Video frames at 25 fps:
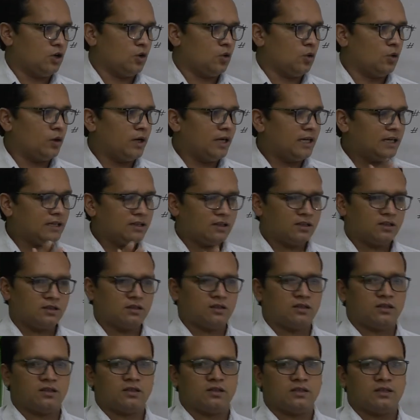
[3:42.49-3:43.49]
When
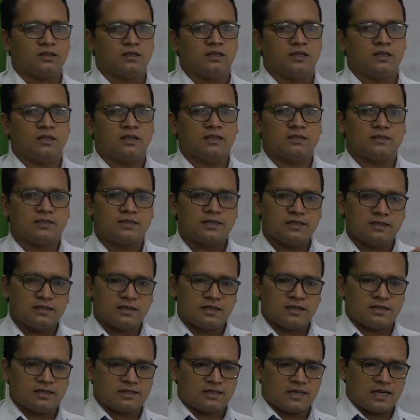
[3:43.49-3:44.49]
the
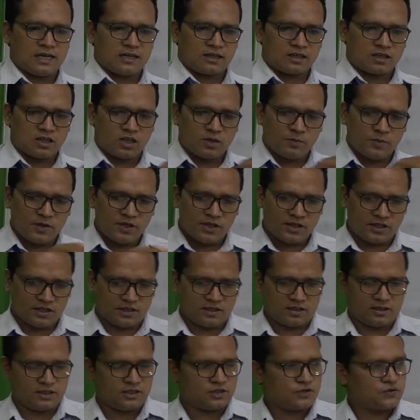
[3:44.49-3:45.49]
students are
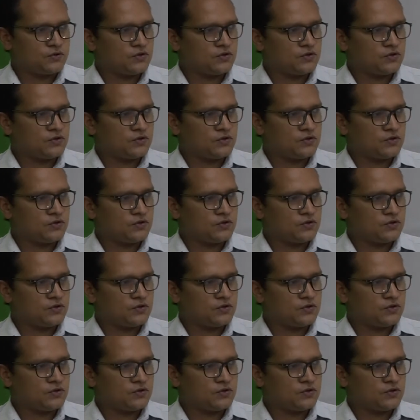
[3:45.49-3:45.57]
coming